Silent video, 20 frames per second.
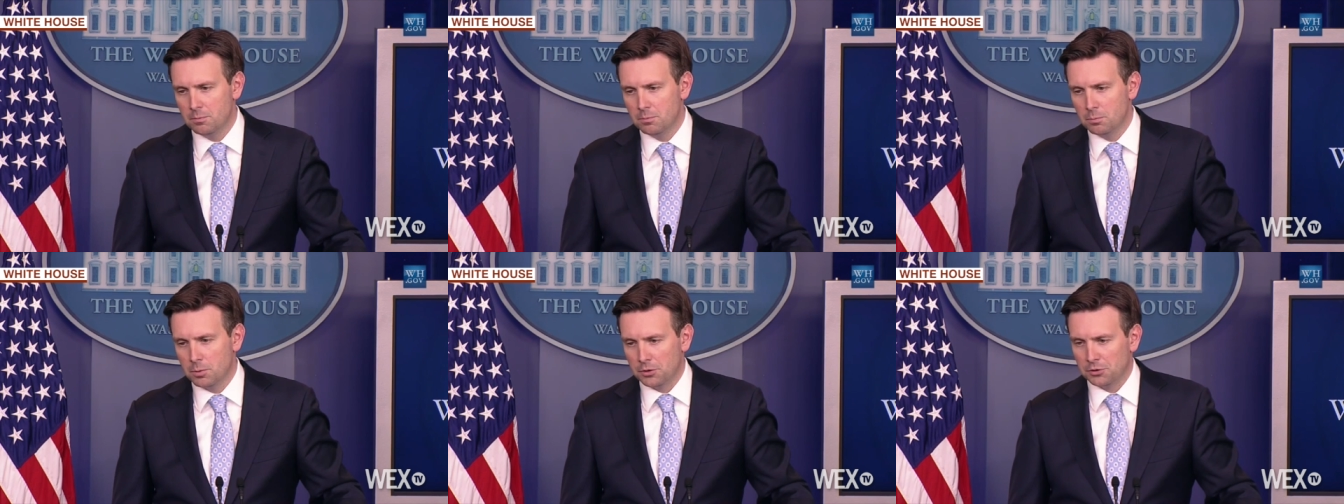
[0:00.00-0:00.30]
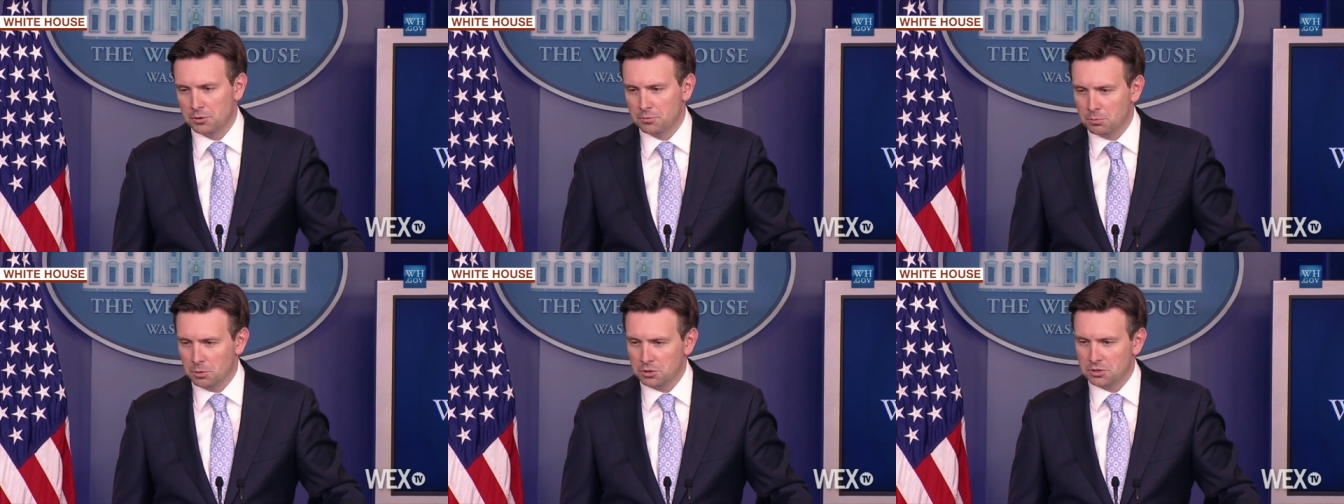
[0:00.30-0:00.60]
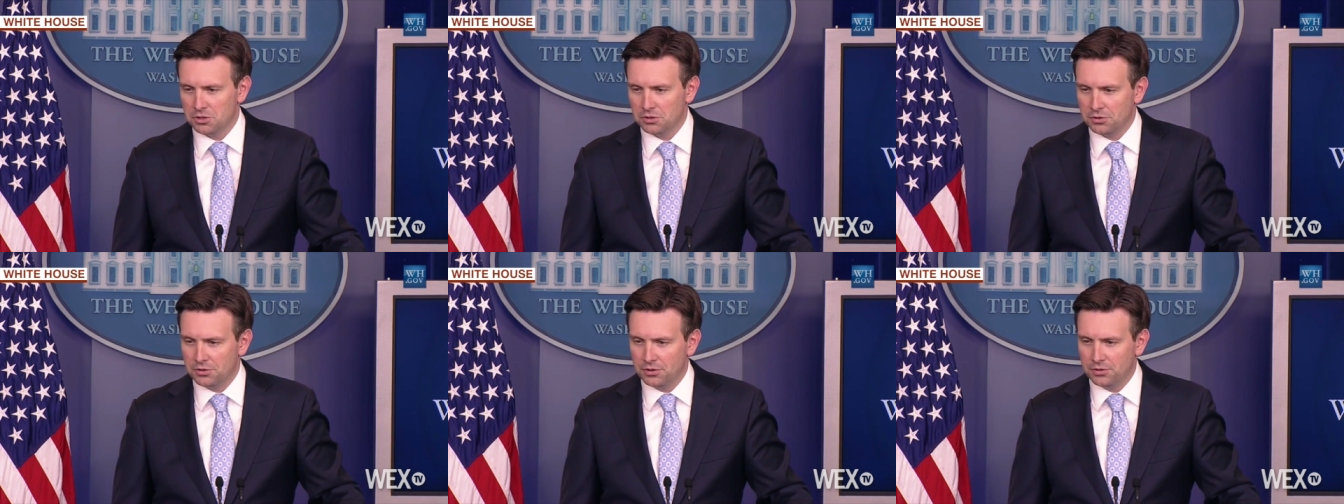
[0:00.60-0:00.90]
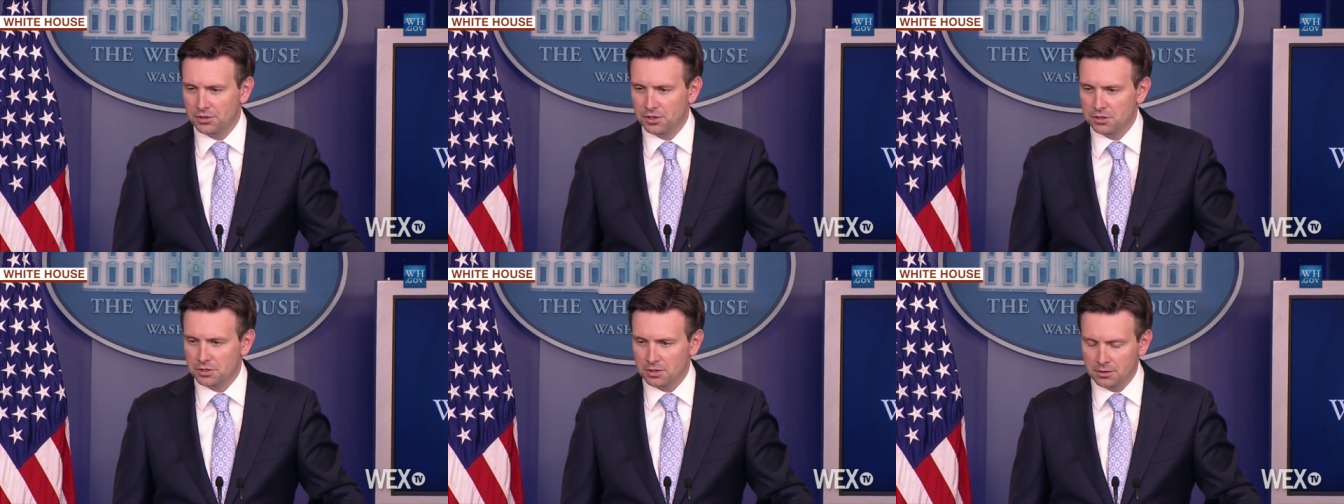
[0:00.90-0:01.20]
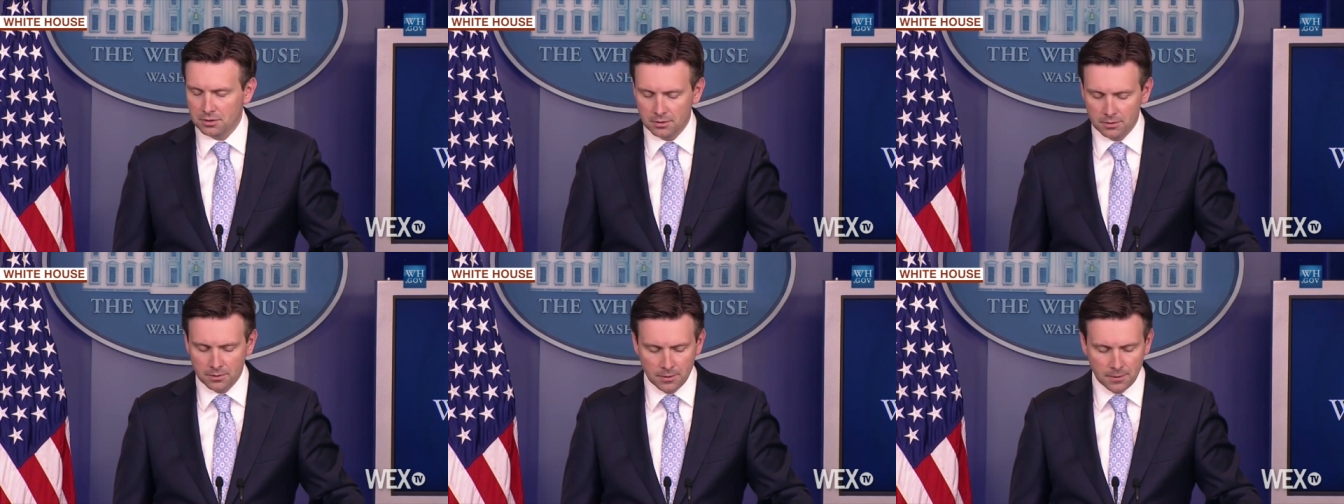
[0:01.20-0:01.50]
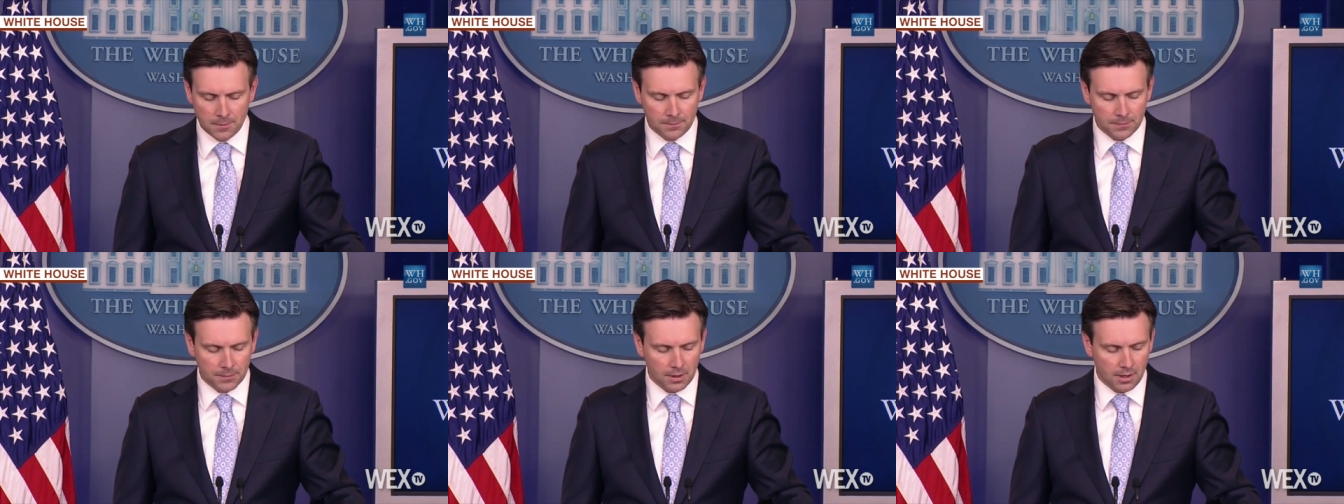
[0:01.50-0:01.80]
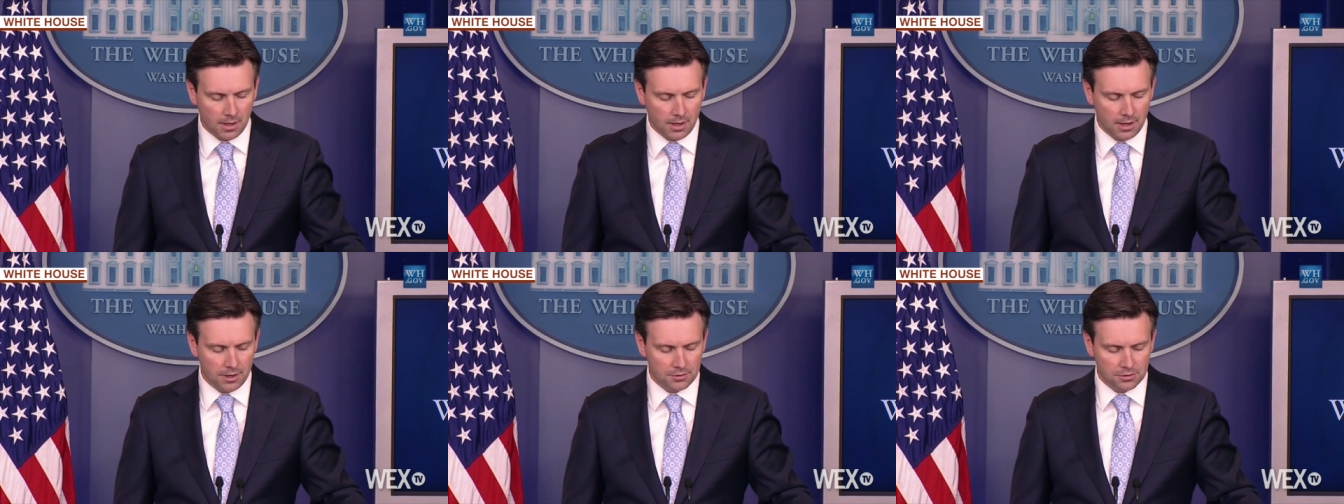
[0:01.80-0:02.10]
President Bush's decision
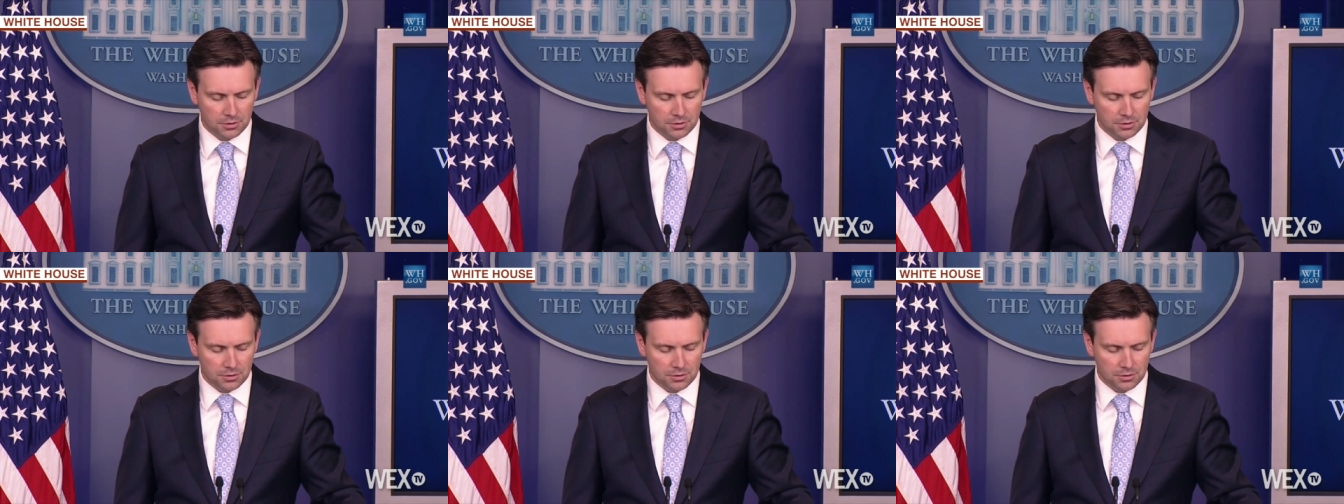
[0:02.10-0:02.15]
uh,